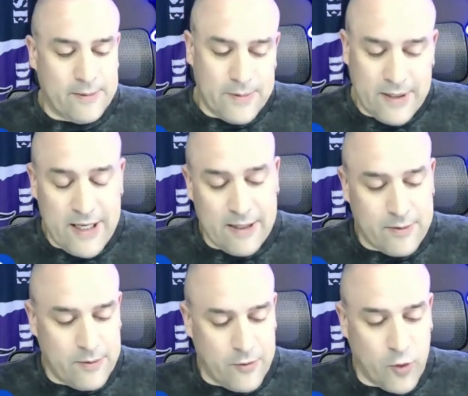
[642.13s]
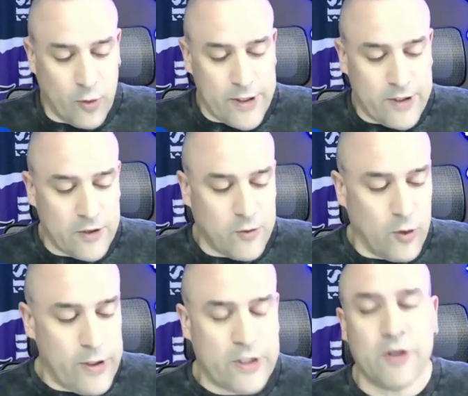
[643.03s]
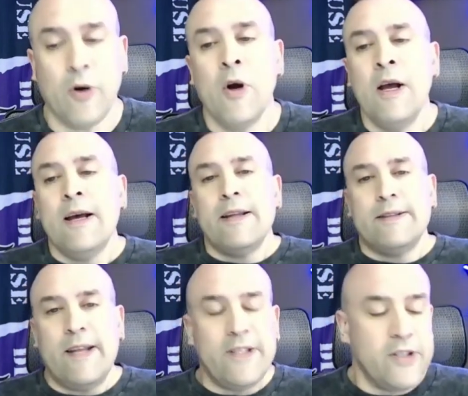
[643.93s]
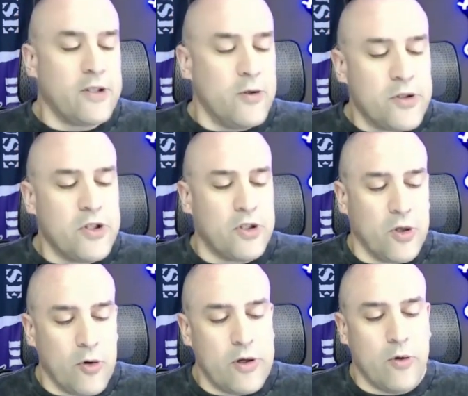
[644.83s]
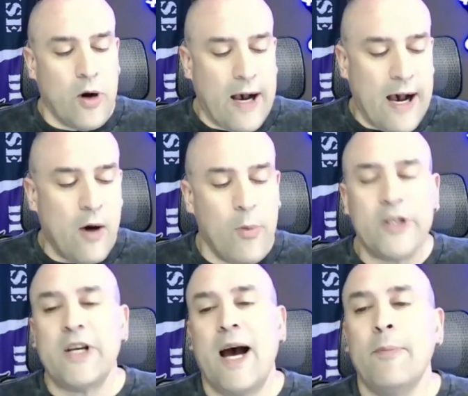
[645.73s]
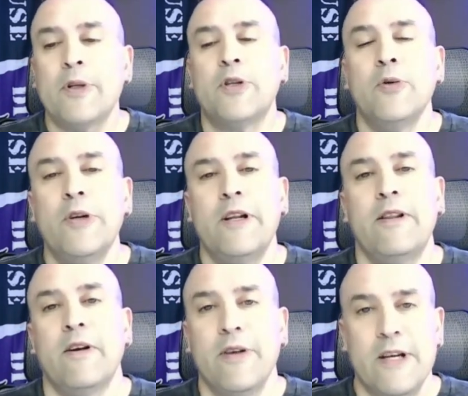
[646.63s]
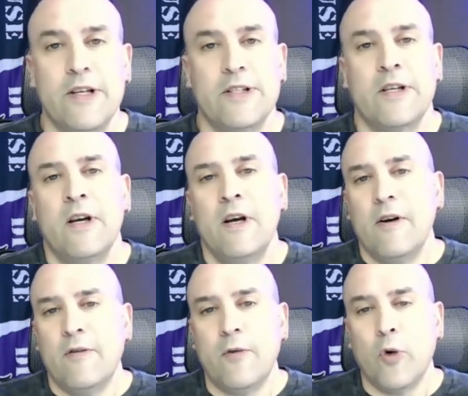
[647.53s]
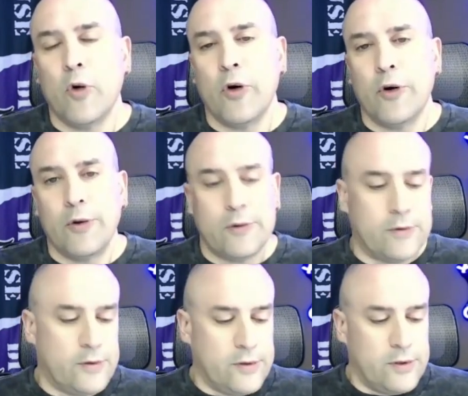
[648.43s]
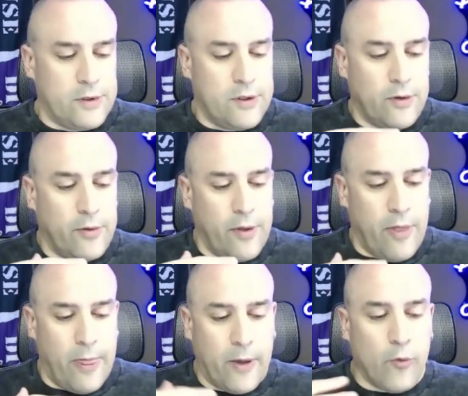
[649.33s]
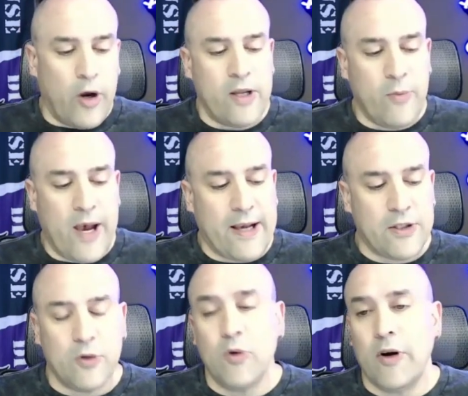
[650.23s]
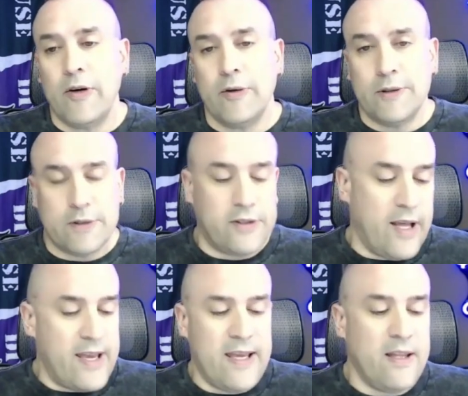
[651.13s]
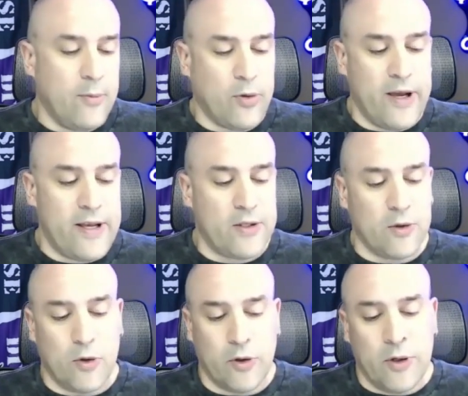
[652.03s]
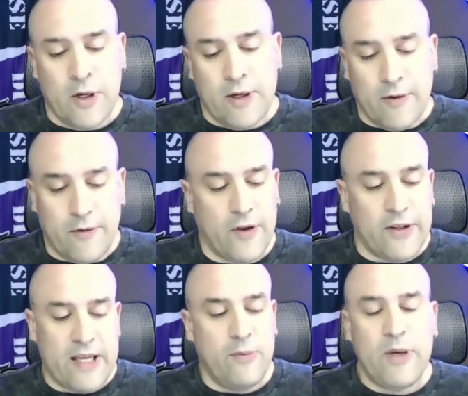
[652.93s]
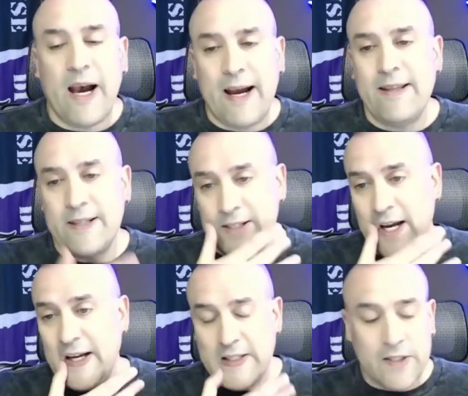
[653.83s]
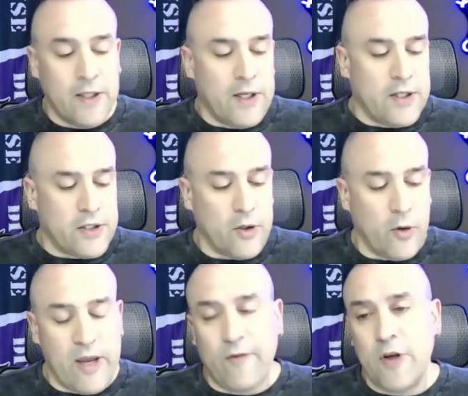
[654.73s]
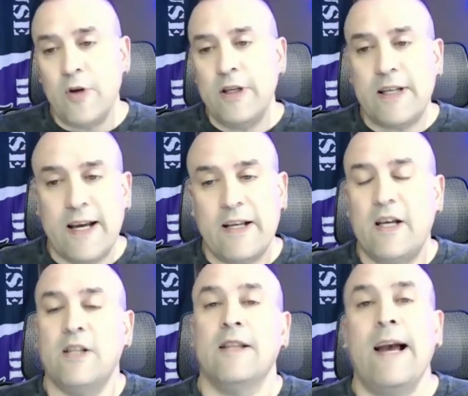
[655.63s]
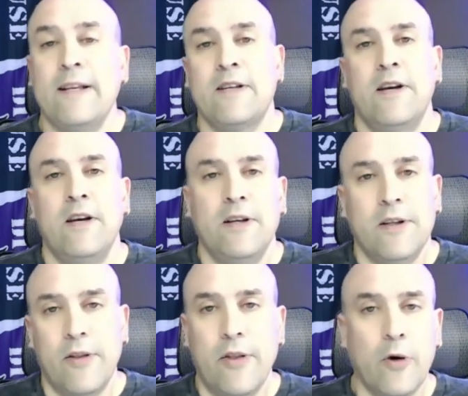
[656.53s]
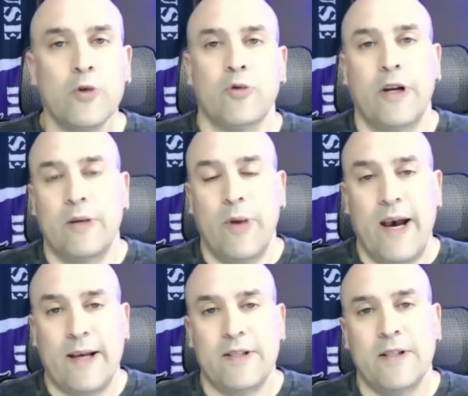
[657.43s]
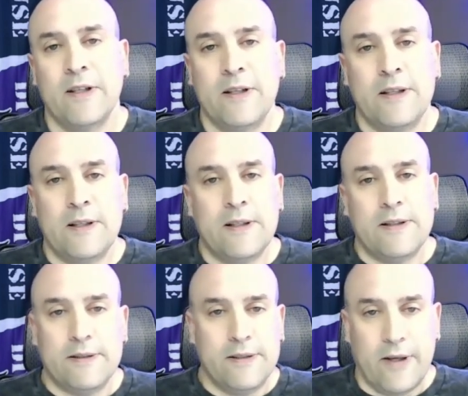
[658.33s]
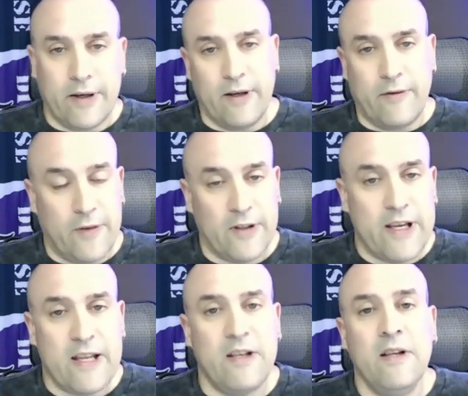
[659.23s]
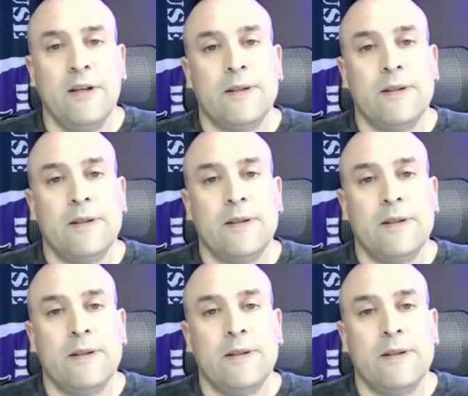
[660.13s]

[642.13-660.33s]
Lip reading: again, 4 weeks is 4 weeks. So that just goes to show you how much opportunity there is for, the running backs who are taking the place or filling in behind these guys. So if you can kind of collect those running backs that are going to fill in